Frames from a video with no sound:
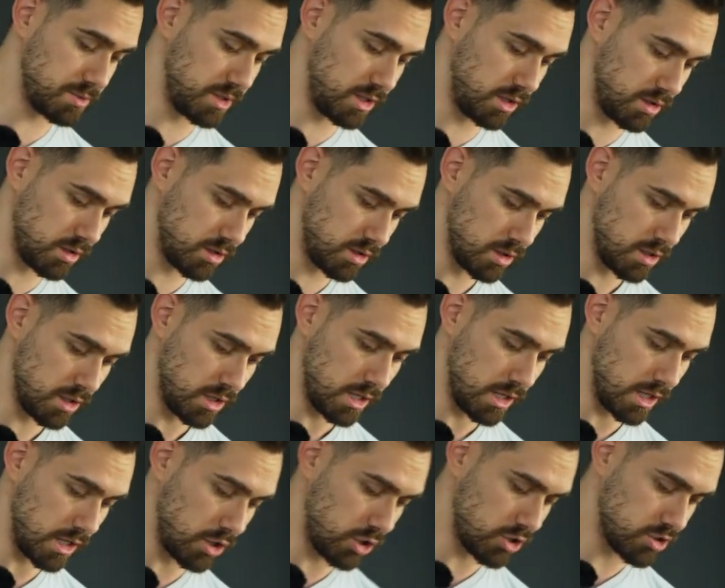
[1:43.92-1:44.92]
me
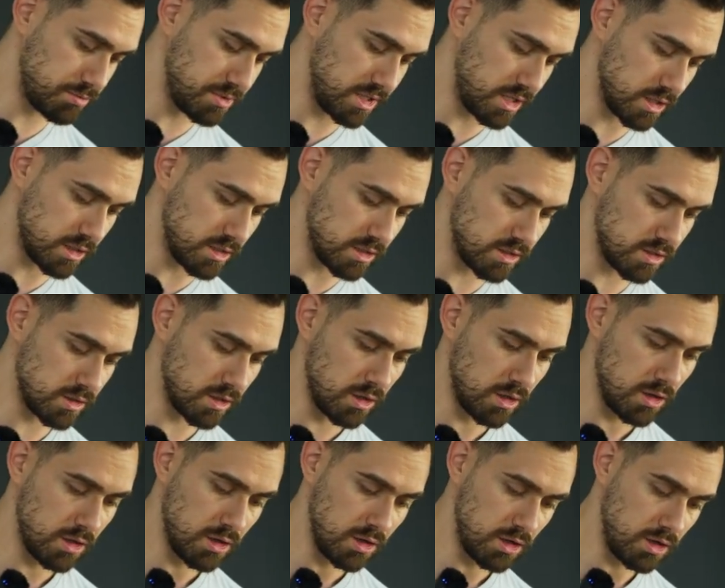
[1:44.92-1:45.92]
a lot because
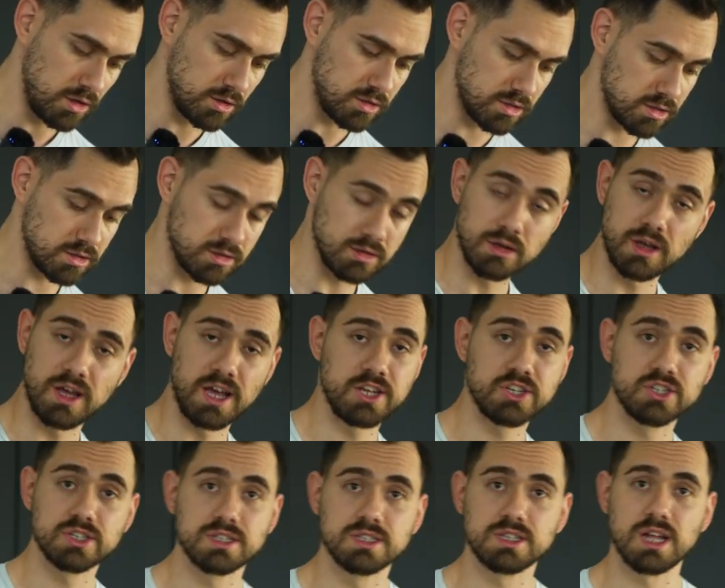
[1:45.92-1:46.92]
it's
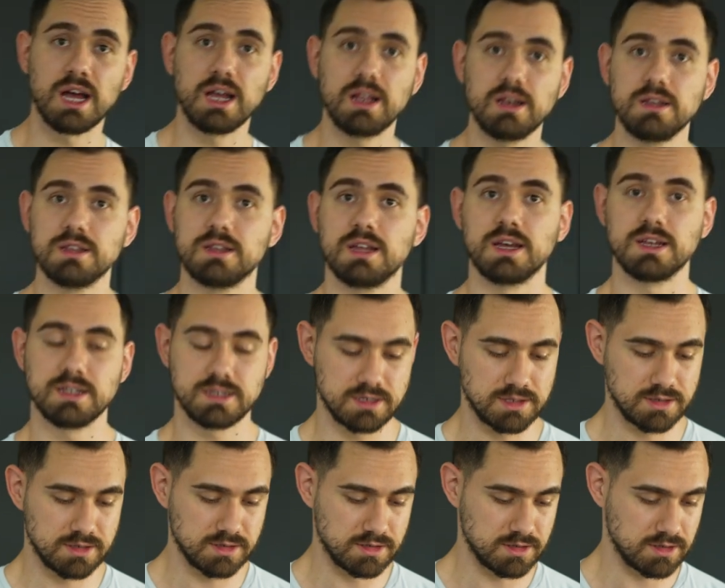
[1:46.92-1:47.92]
Asian style. It has
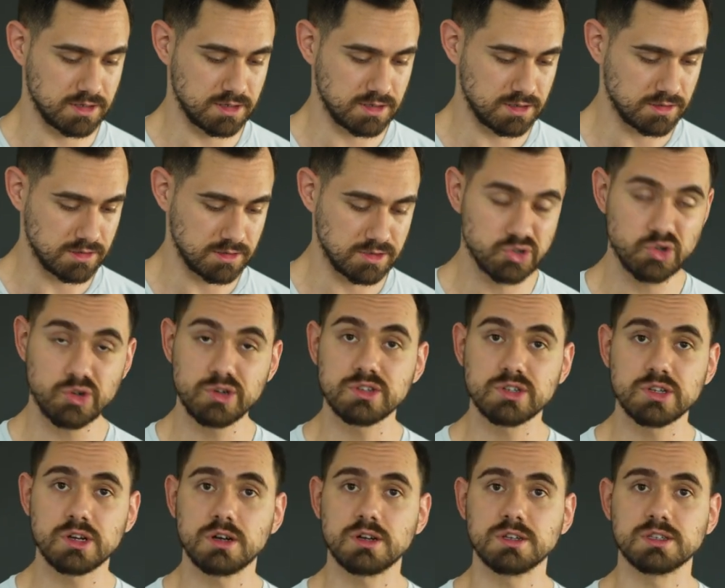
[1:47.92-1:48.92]
soy
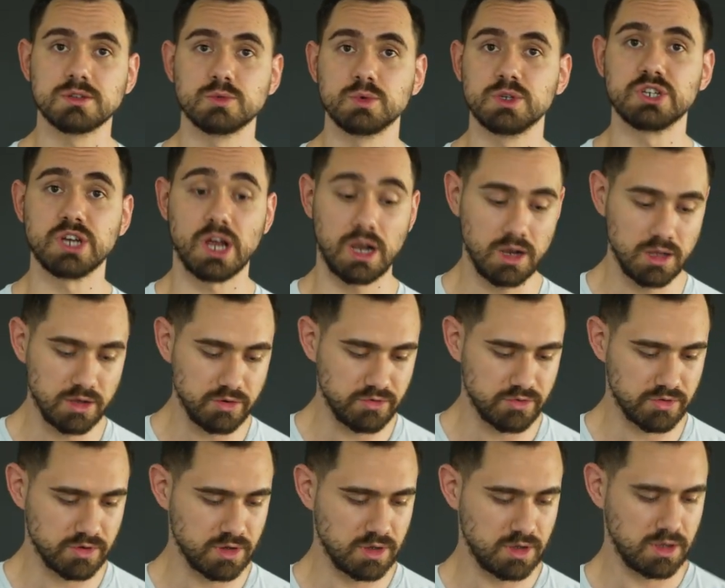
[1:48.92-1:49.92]
sauce, which I
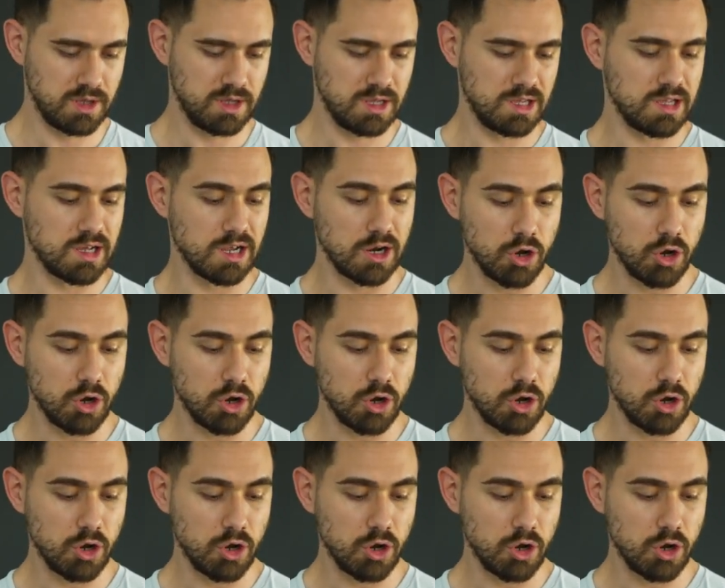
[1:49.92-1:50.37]
love, a